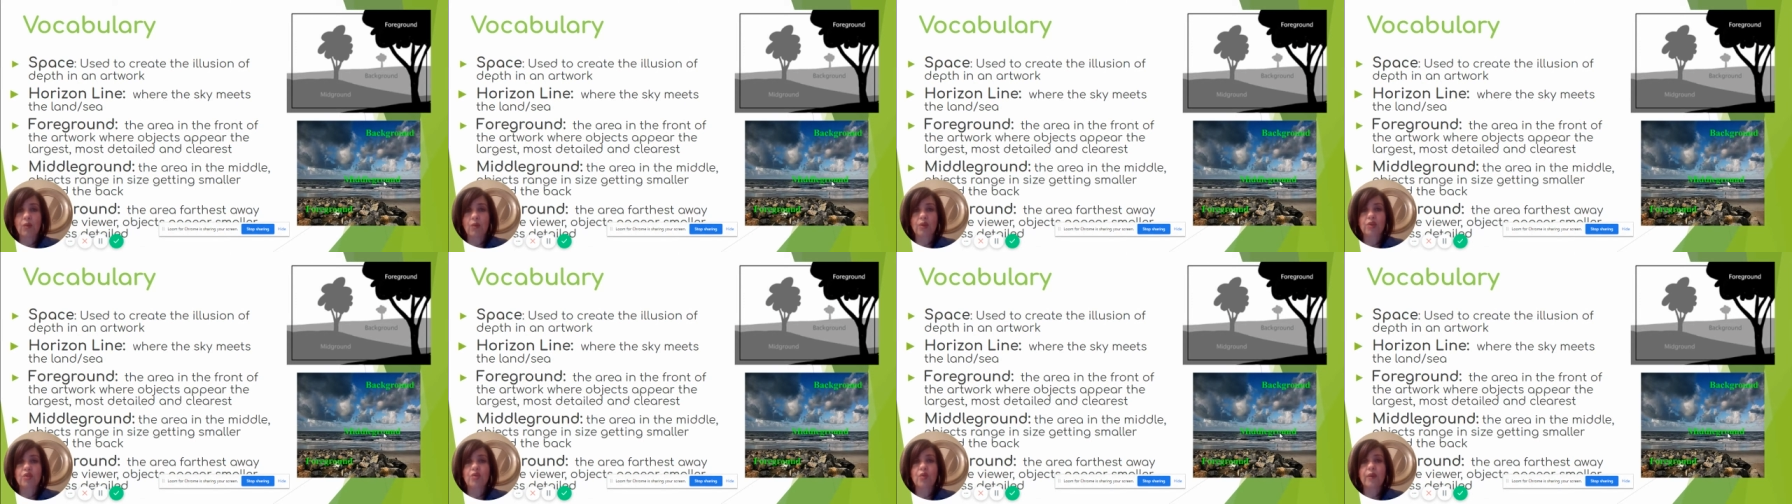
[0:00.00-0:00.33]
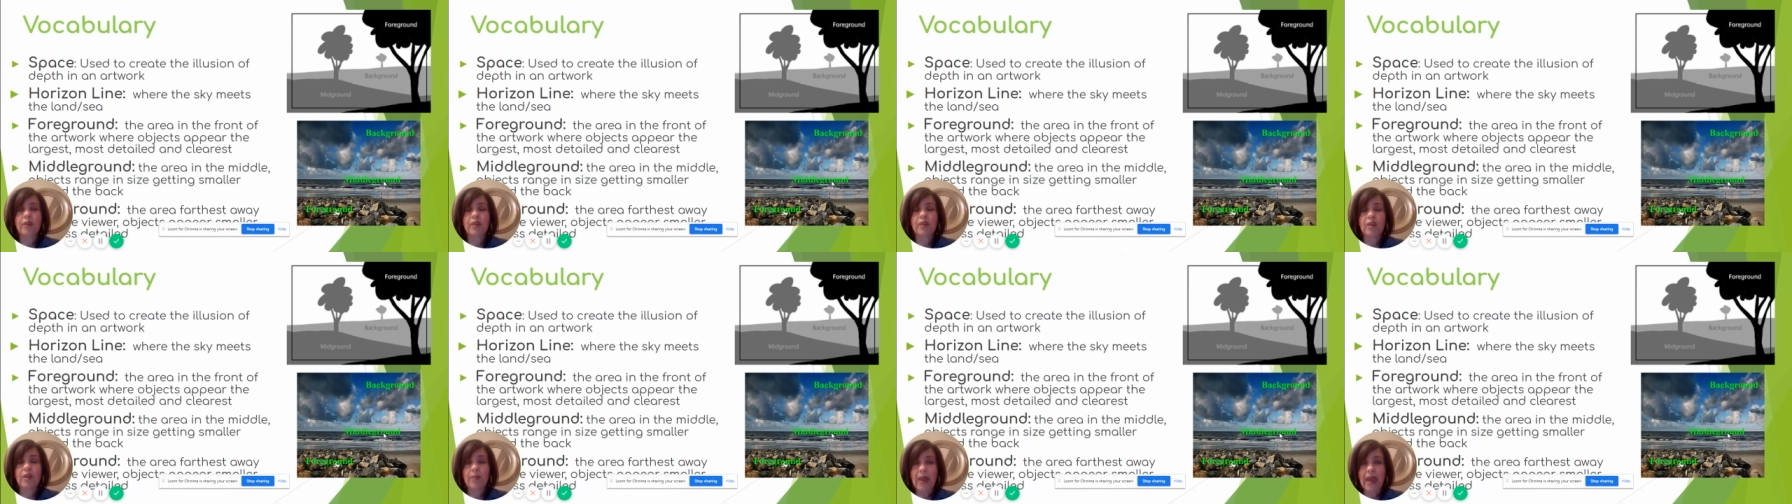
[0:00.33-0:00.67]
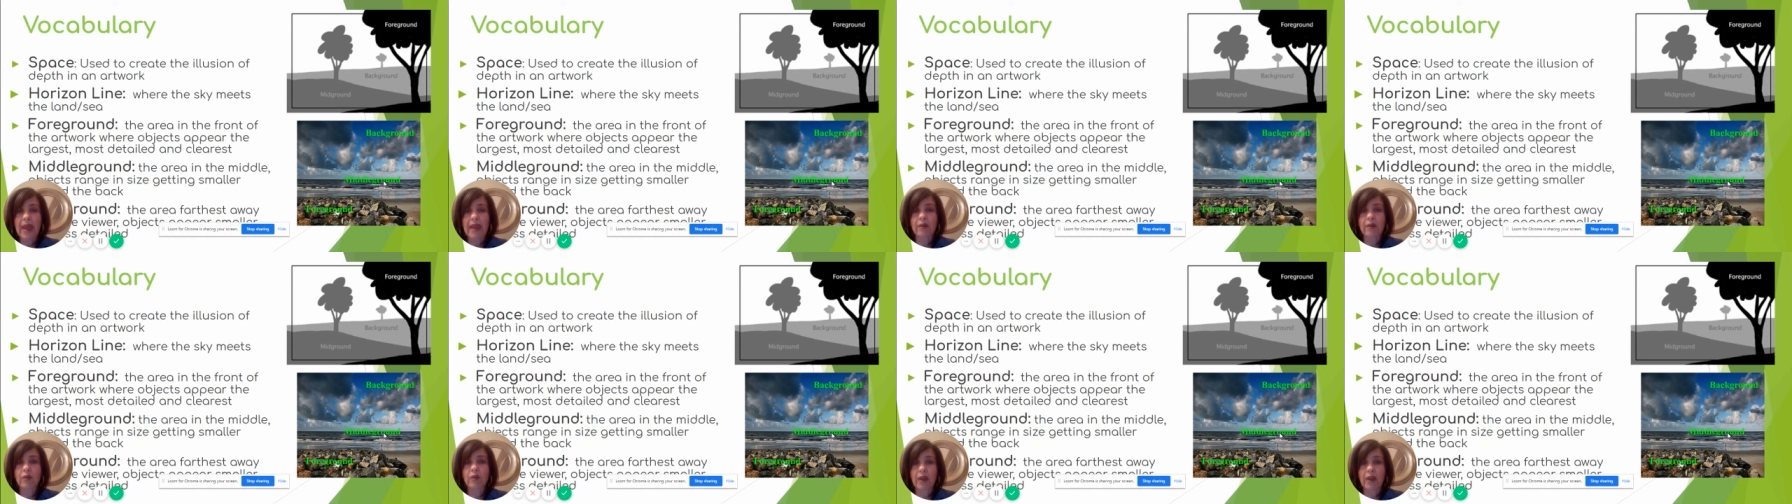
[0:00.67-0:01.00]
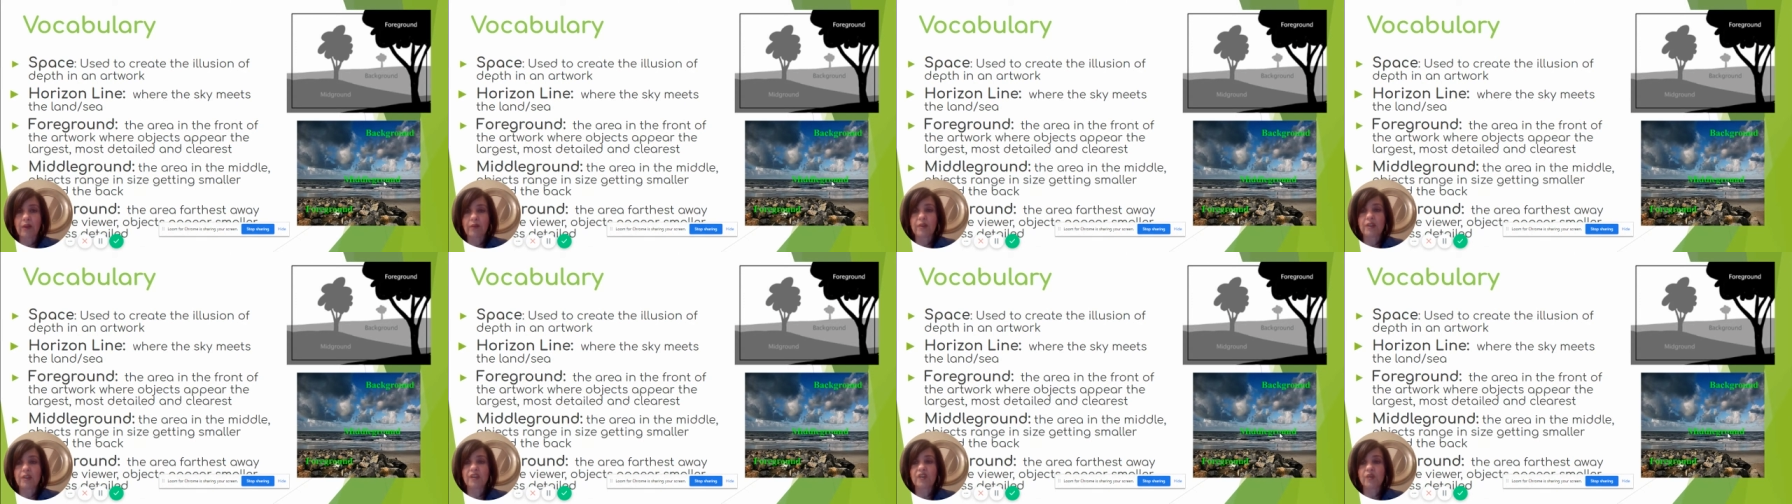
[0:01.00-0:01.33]
or toward the
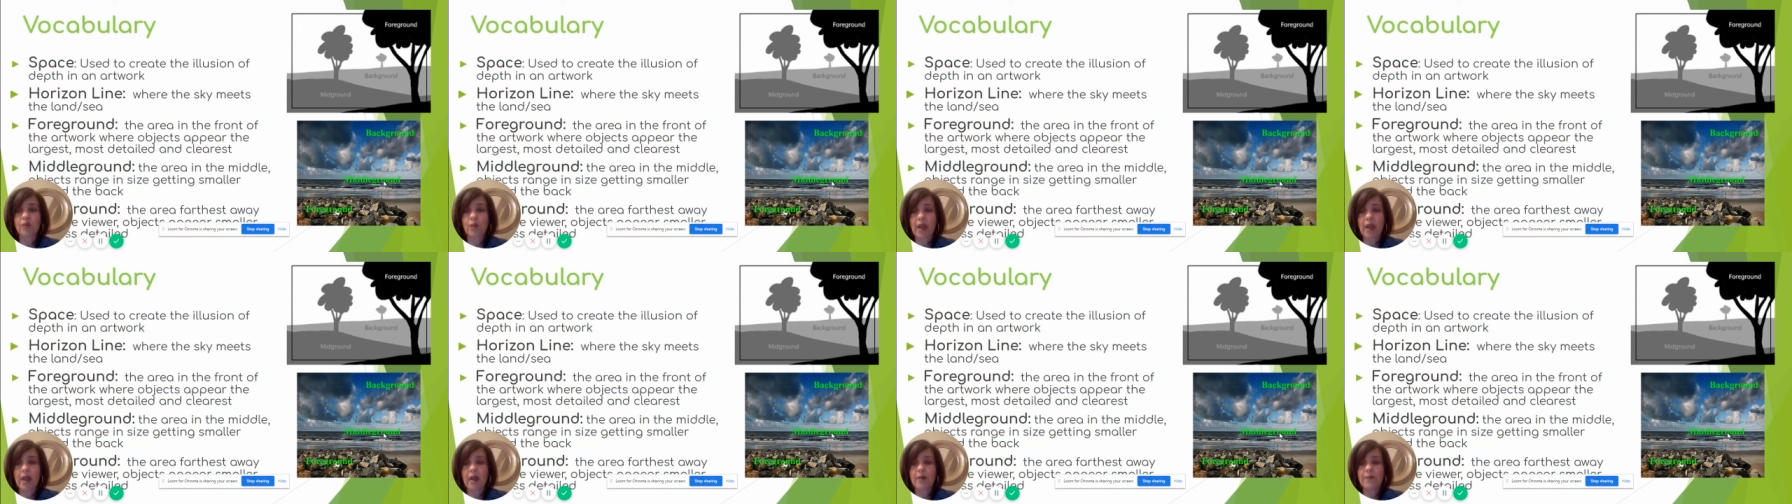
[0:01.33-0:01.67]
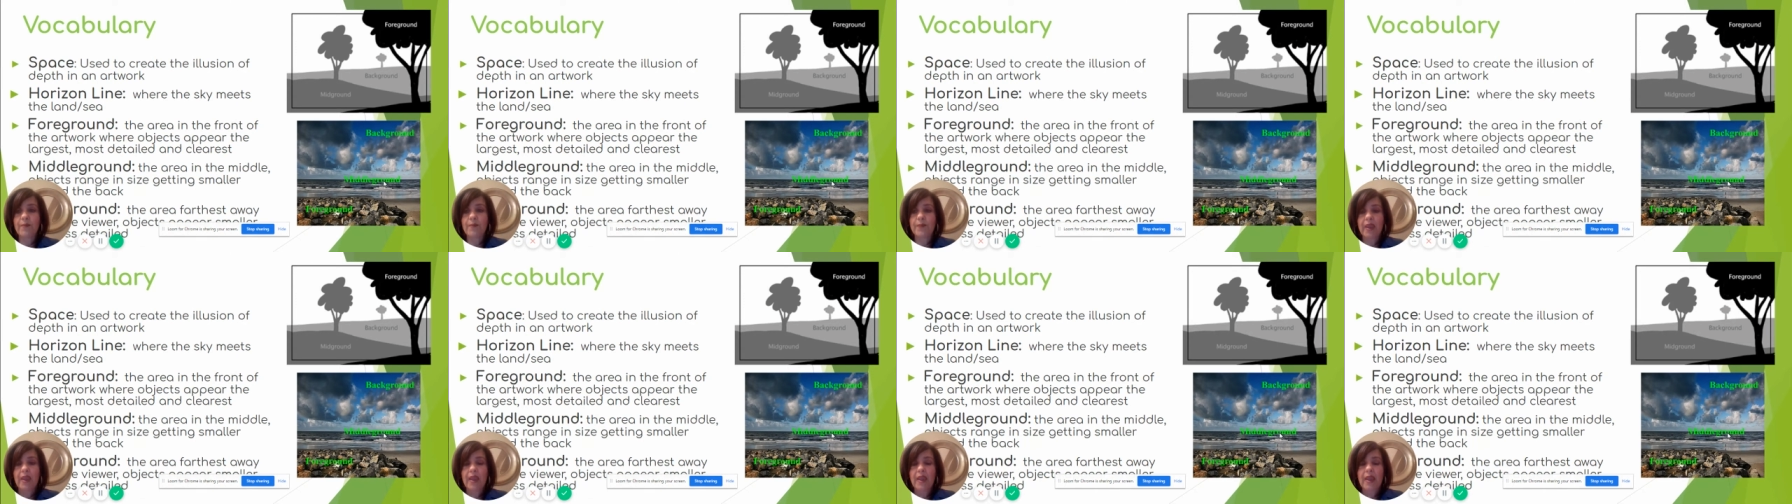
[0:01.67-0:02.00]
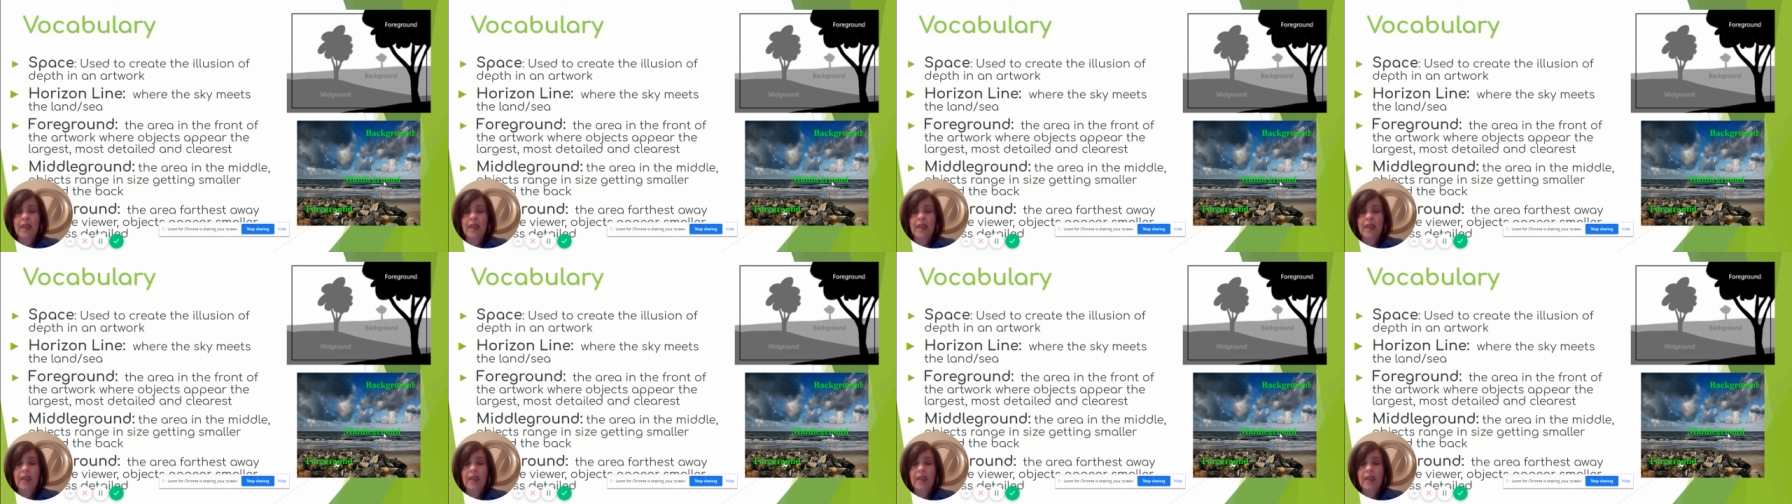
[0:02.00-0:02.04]
background as well.